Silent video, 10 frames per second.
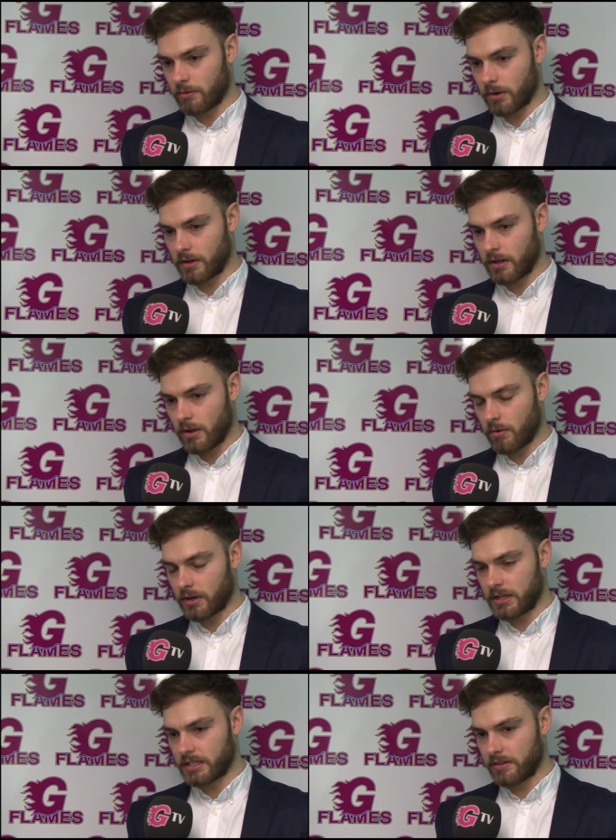You want
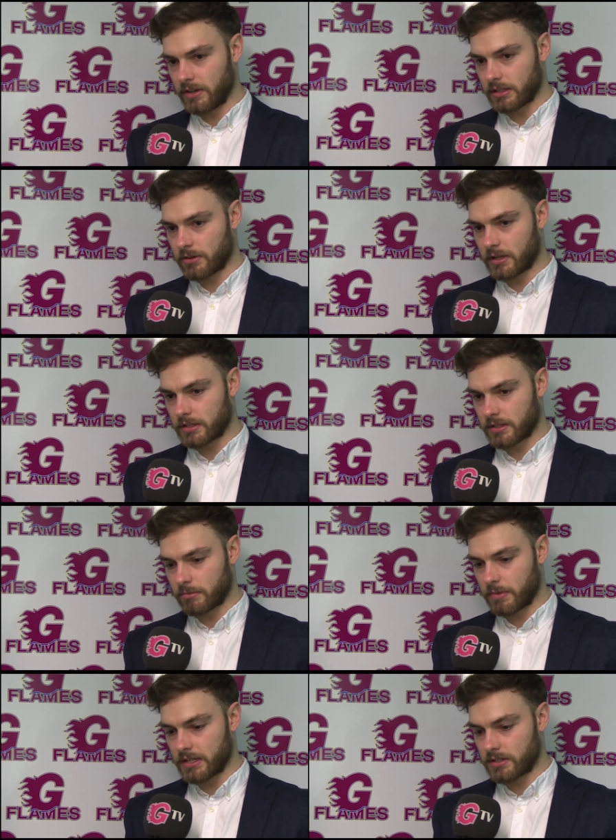want an easy victory because
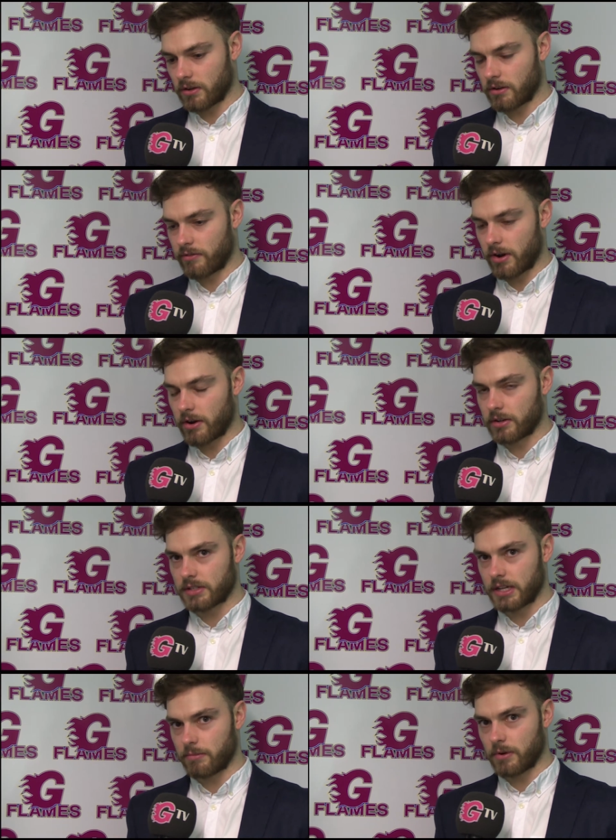Basingstoke are a very good
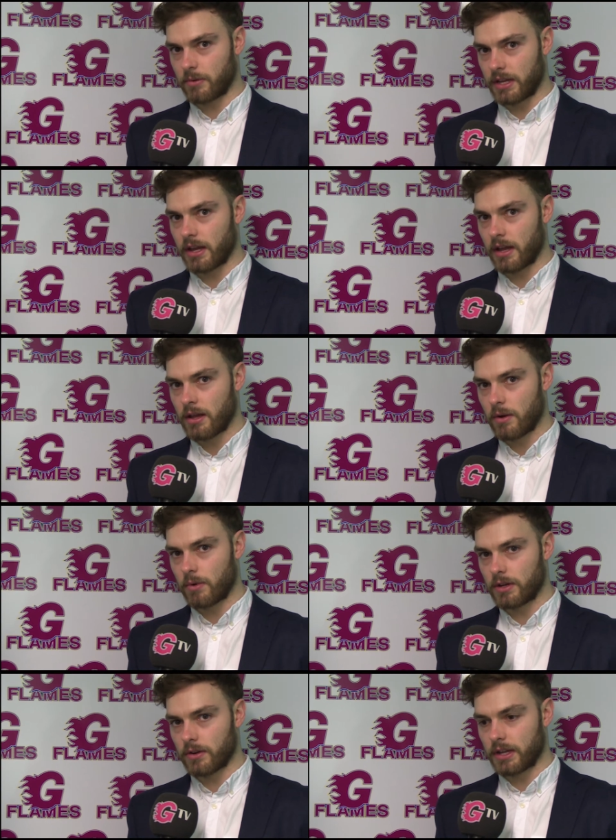team, but we uh,
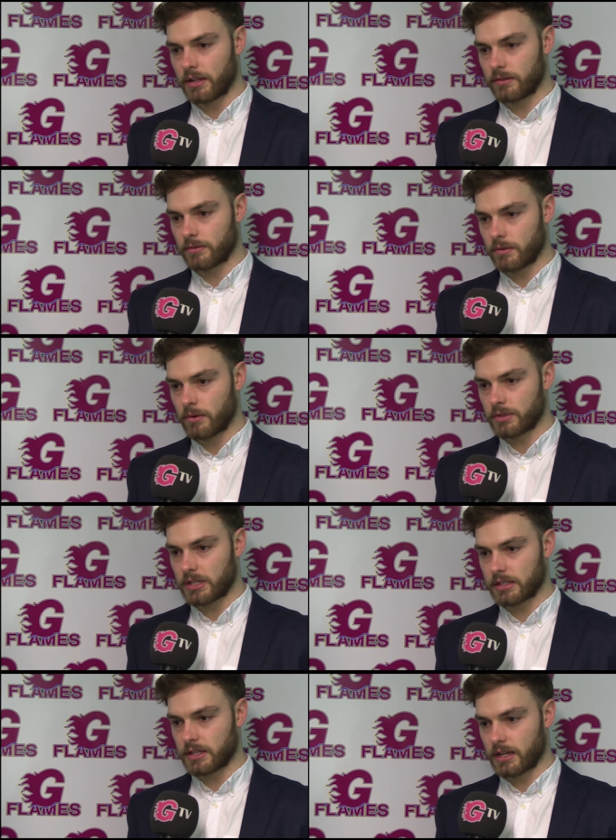we dug in and
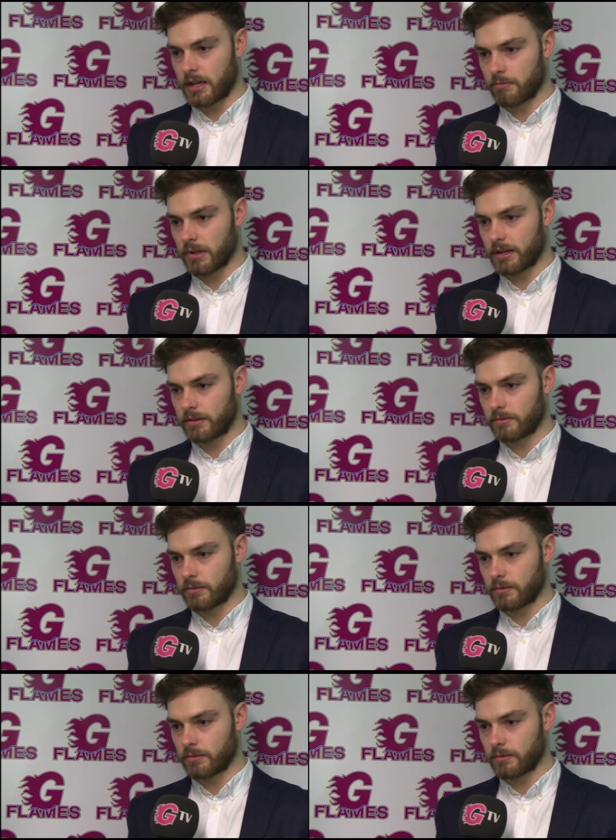stick to the game plan, and